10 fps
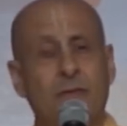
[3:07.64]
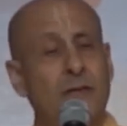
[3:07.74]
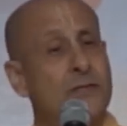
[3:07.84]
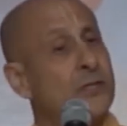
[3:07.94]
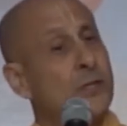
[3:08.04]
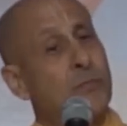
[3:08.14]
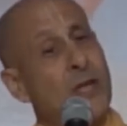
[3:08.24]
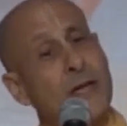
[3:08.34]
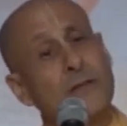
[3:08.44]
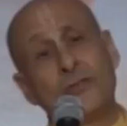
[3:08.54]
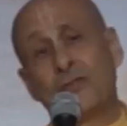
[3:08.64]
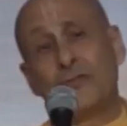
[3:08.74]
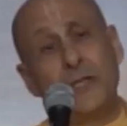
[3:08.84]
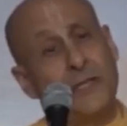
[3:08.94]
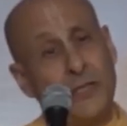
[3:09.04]
It's explained that
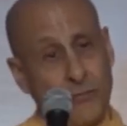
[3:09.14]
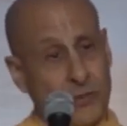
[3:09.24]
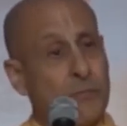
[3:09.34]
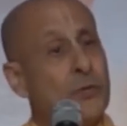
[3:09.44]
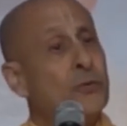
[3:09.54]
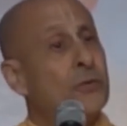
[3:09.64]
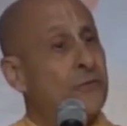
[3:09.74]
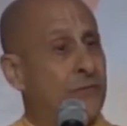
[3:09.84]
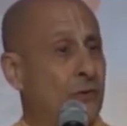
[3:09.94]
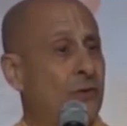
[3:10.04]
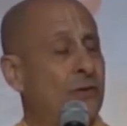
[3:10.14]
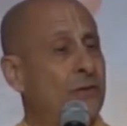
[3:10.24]
Suniti was beautiful,